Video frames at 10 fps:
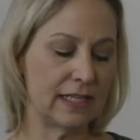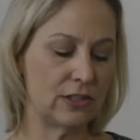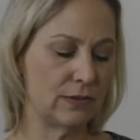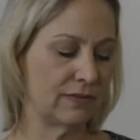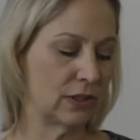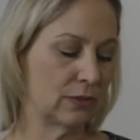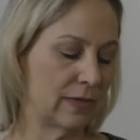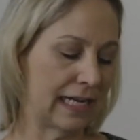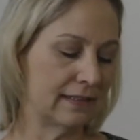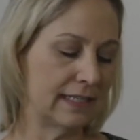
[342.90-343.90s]
that you have
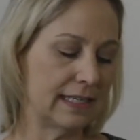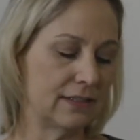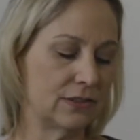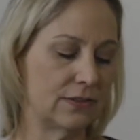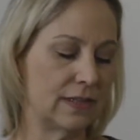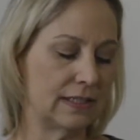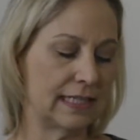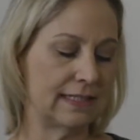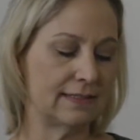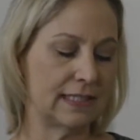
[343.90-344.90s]
correctly entered the
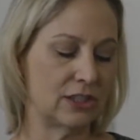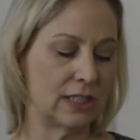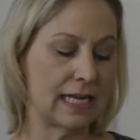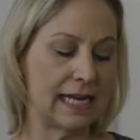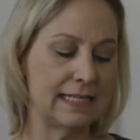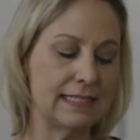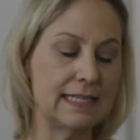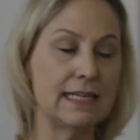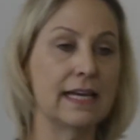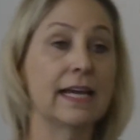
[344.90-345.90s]
test session
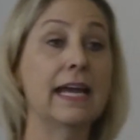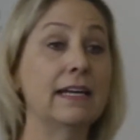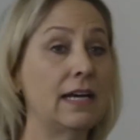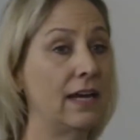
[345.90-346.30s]
ID and